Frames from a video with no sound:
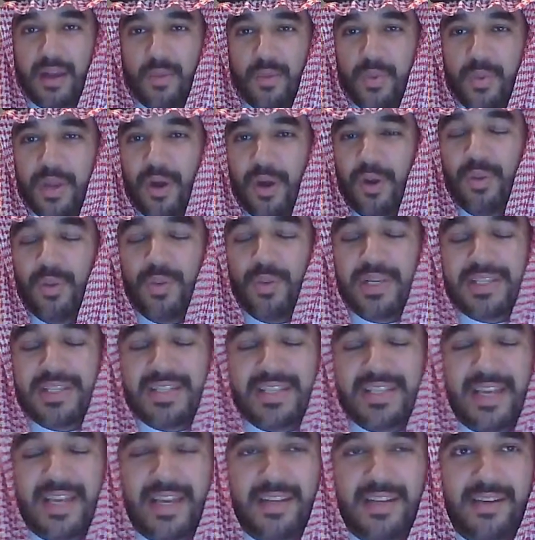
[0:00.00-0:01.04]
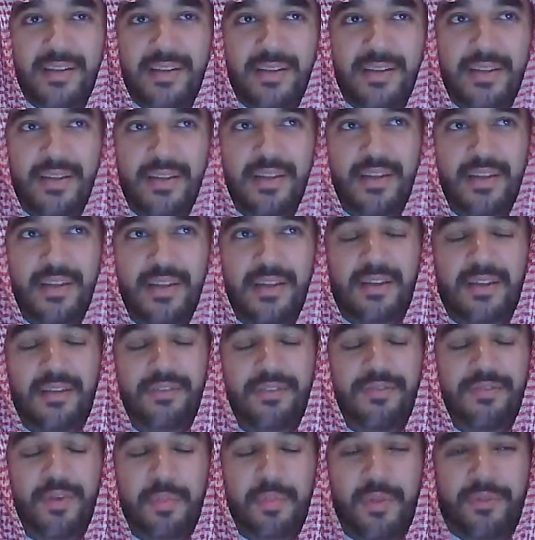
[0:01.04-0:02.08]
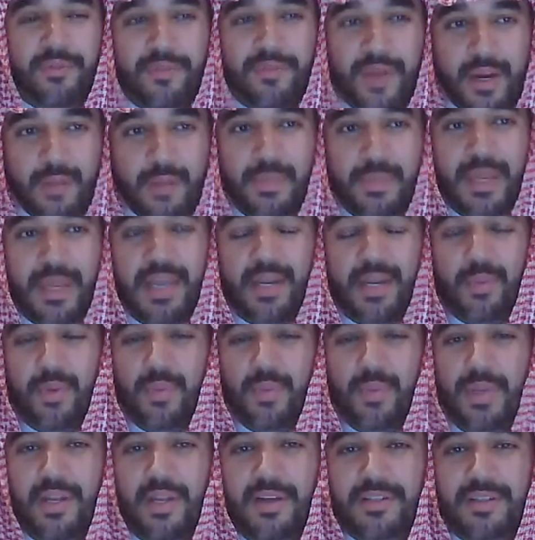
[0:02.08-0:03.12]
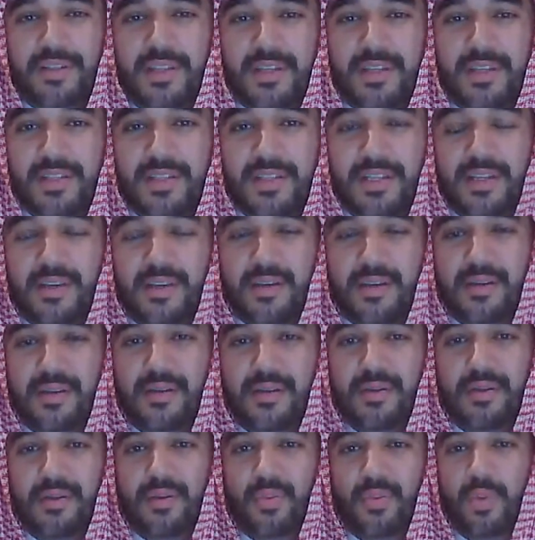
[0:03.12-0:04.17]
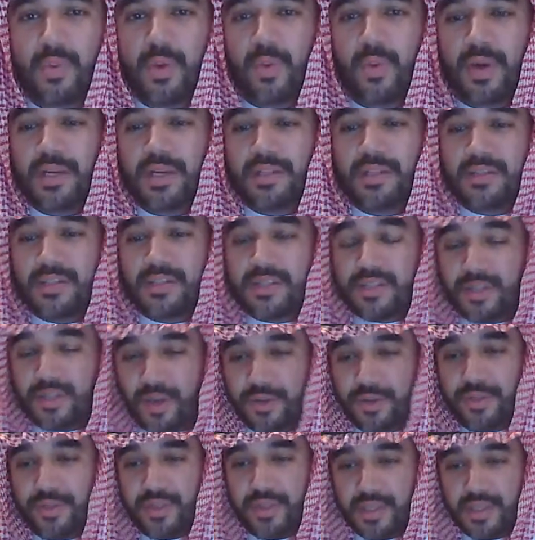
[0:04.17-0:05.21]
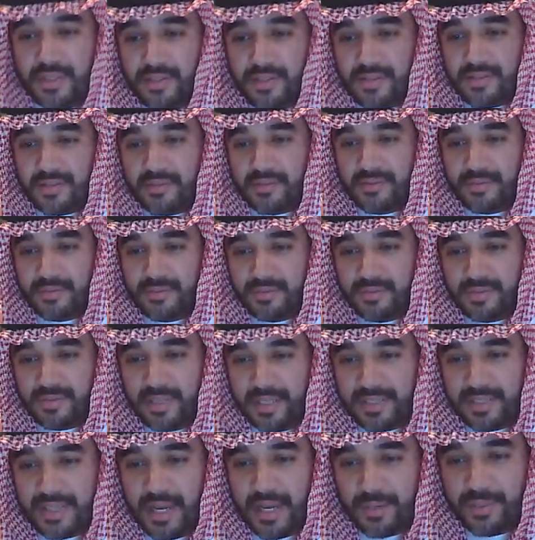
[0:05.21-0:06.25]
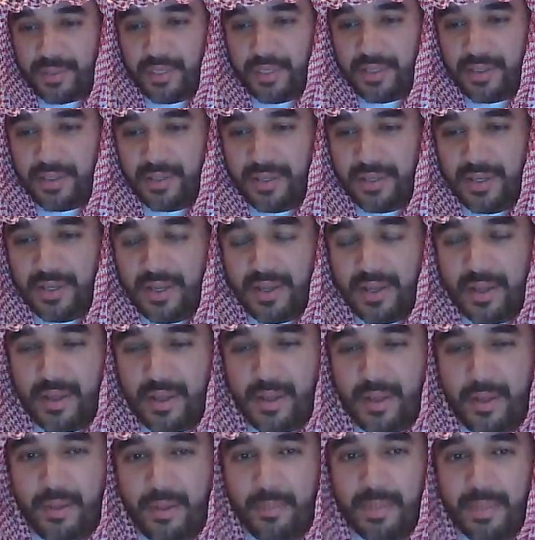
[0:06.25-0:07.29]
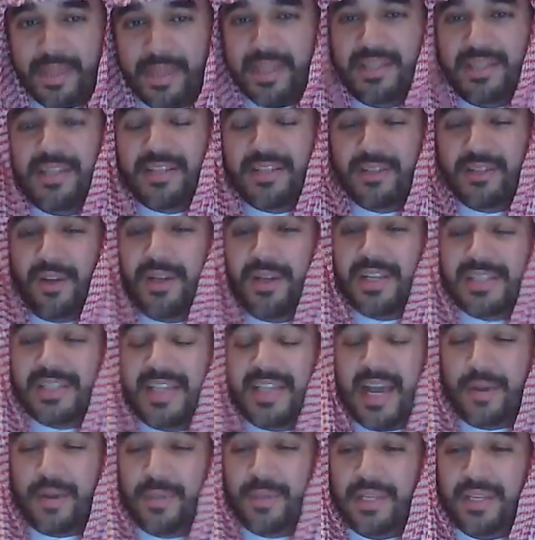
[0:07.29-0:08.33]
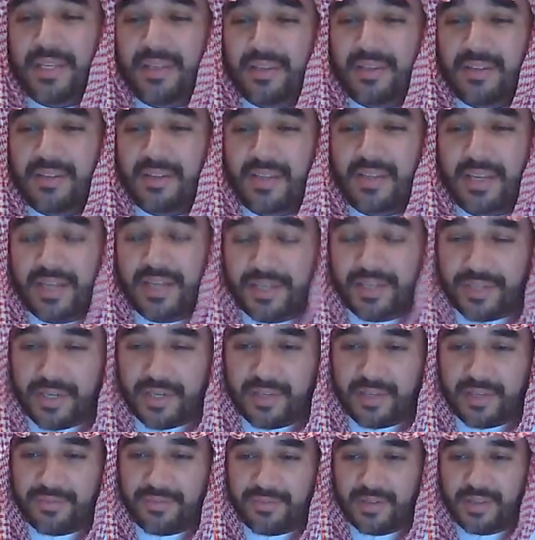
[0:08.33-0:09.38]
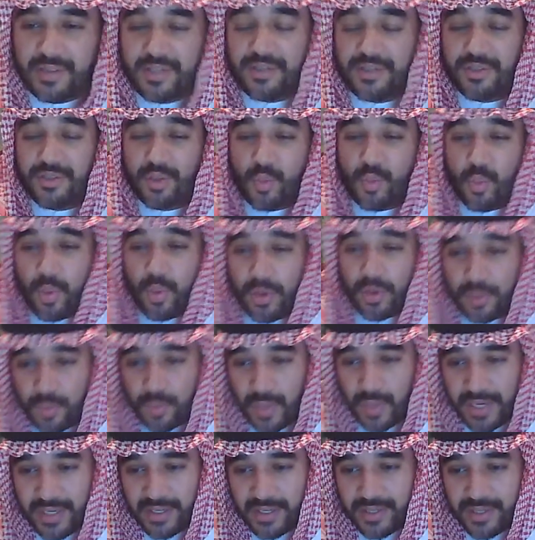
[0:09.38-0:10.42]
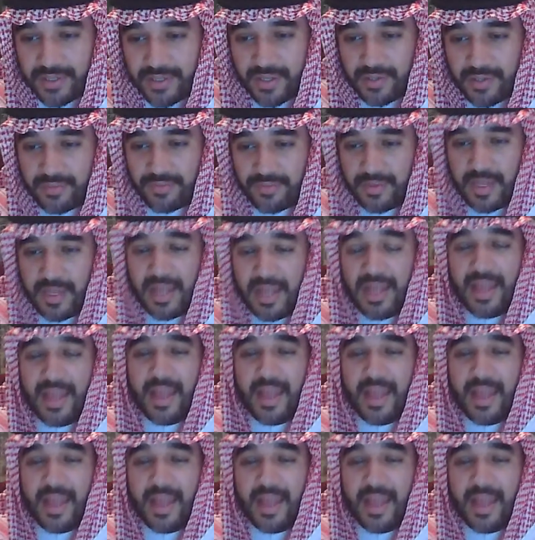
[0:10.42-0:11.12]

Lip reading: We always said from the very beginning when we launched this that we wanted to start this in Saudi. But this is not a Saudi initiative. This is a worldwide initiative.